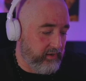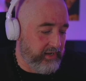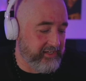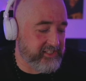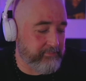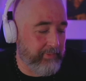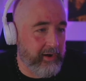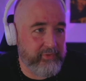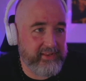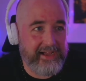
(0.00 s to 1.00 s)
I this the
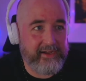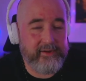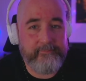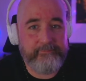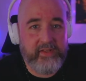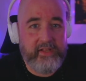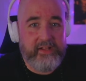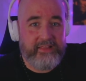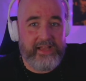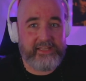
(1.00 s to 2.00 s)
part where that um
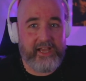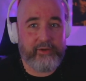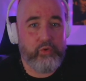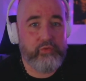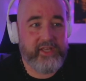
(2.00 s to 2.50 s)
that gang